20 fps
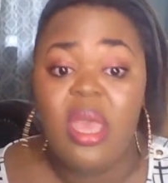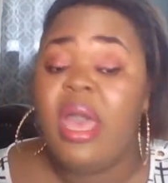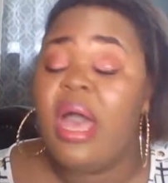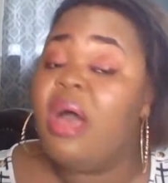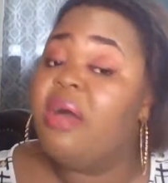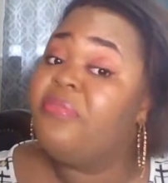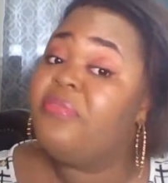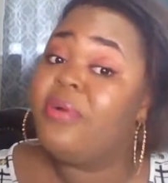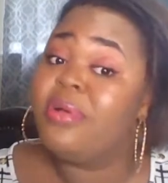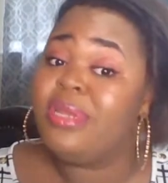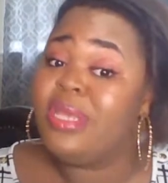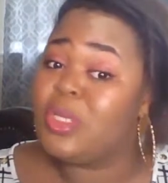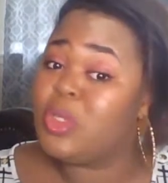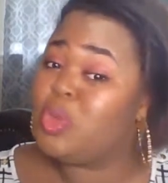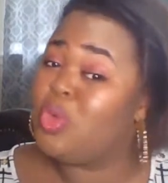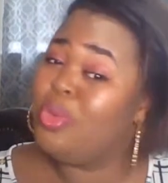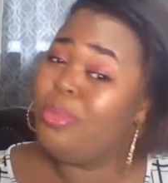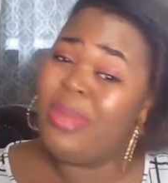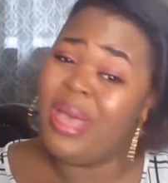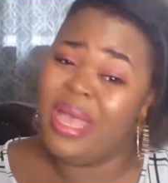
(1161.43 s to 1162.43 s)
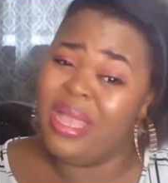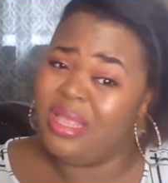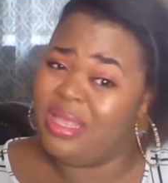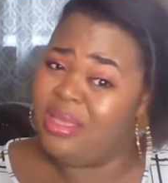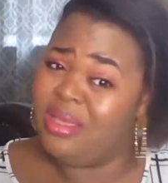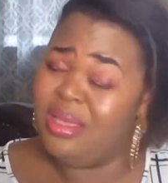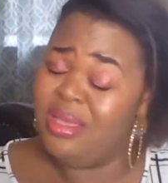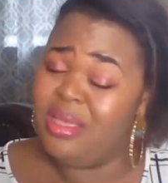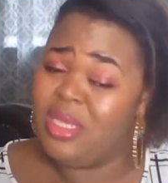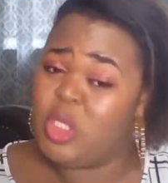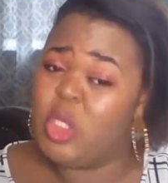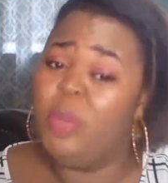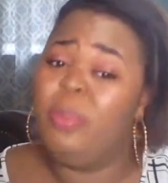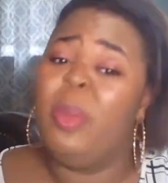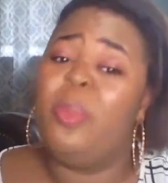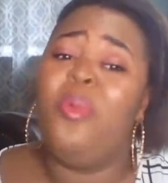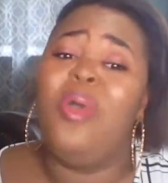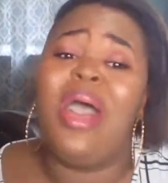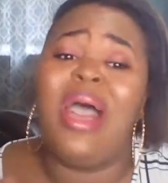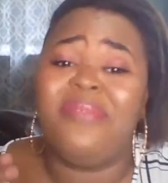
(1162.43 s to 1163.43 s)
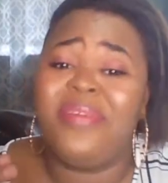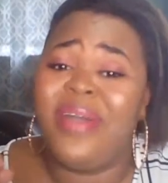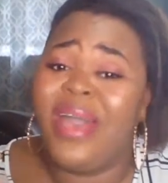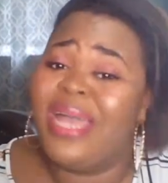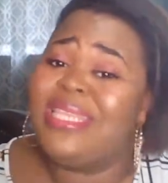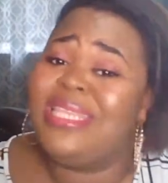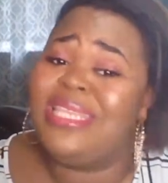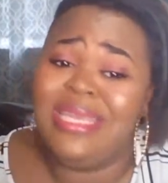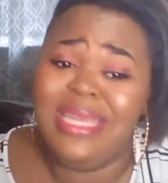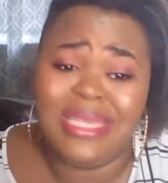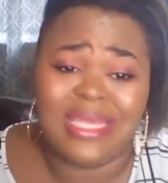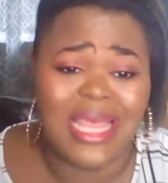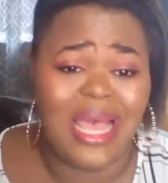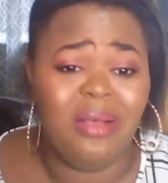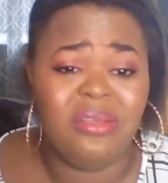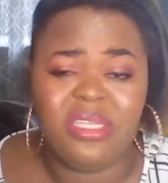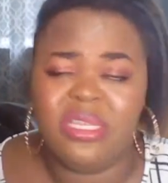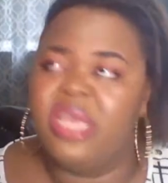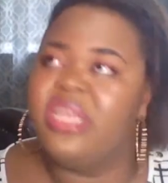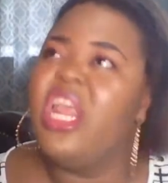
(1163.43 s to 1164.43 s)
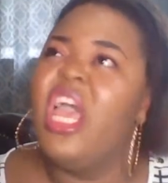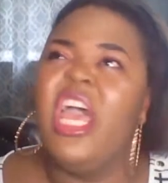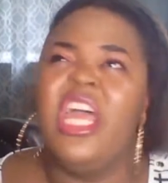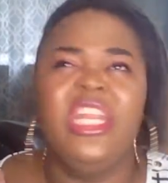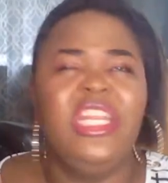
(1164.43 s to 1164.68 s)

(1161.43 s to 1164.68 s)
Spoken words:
And for this woman, so people have hearts in this outside.